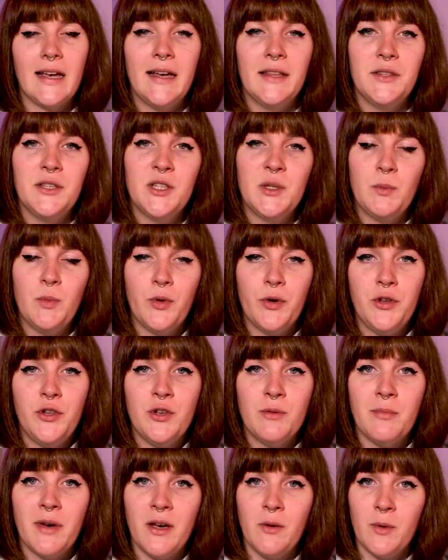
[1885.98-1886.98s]
At this point,
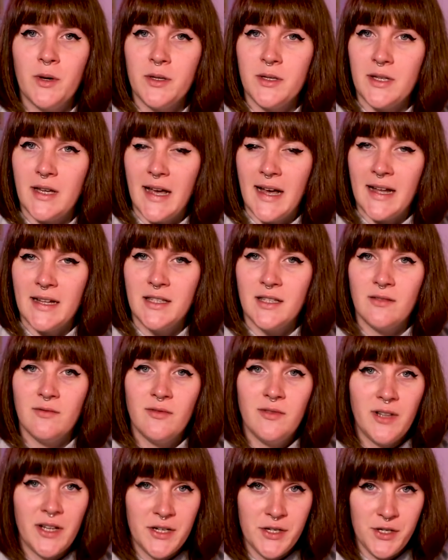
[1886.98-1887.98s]
you might want to add
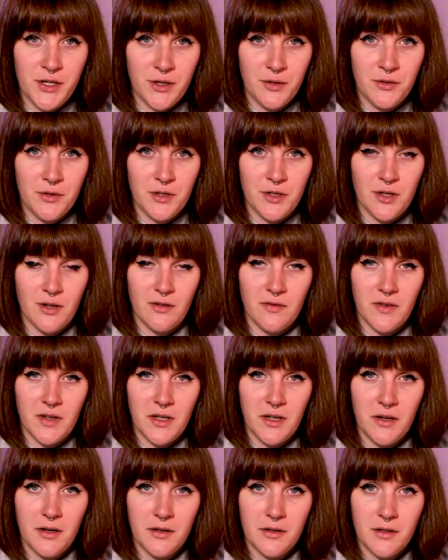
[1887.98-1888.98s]
some flesh tones to your
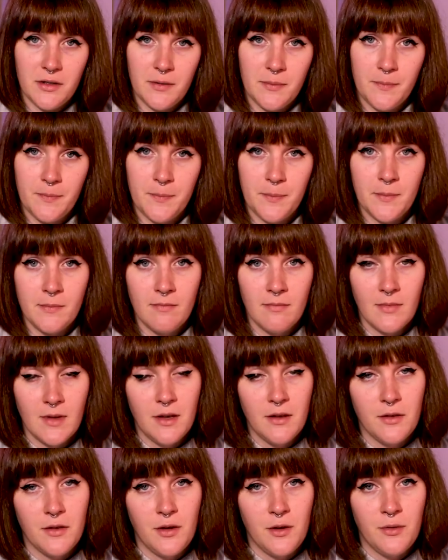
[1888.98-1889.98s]
figures.
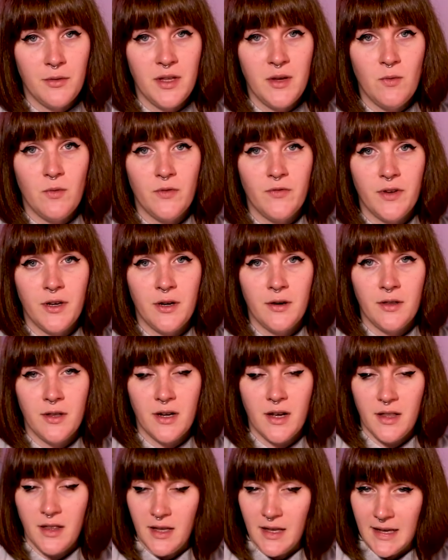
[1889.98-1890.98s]
The only figure
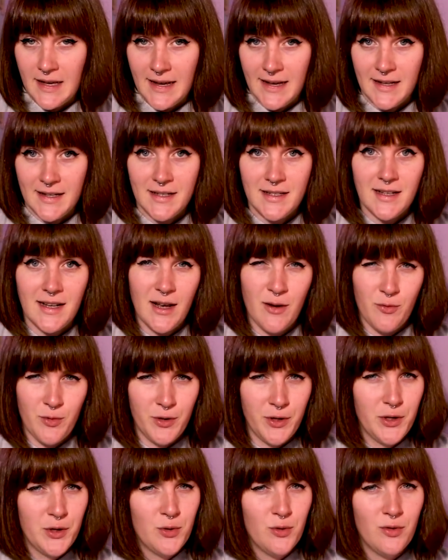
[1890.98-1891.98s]
that I think has a
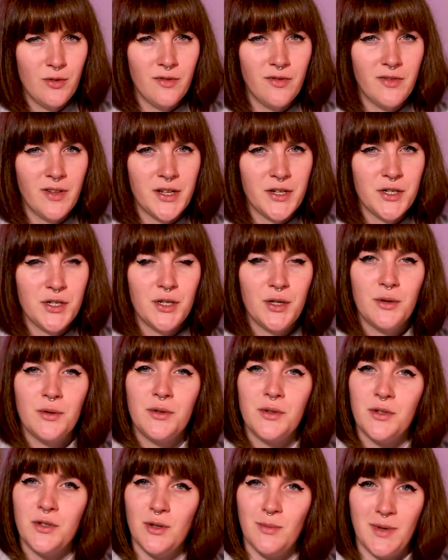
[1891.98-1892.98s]
really cool flesh
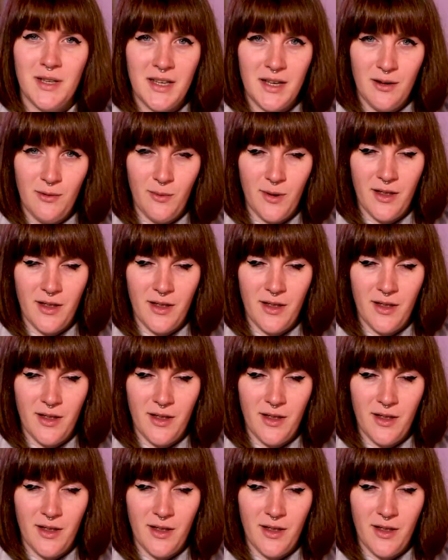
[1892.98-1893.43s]
tone to begin